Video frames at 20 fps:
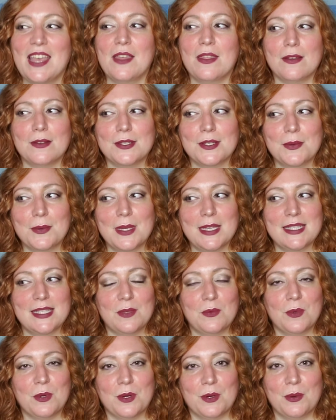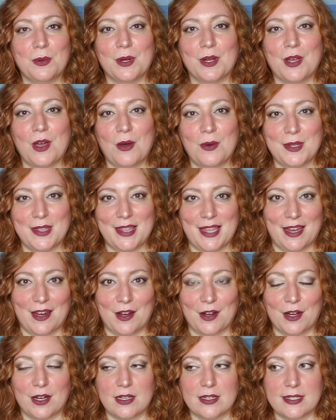There's a reason we're going
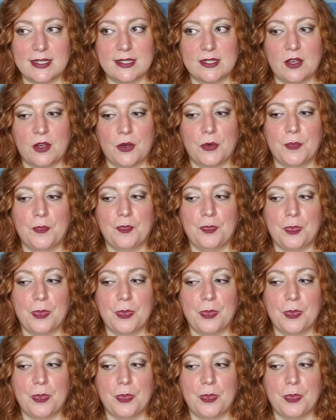there. So,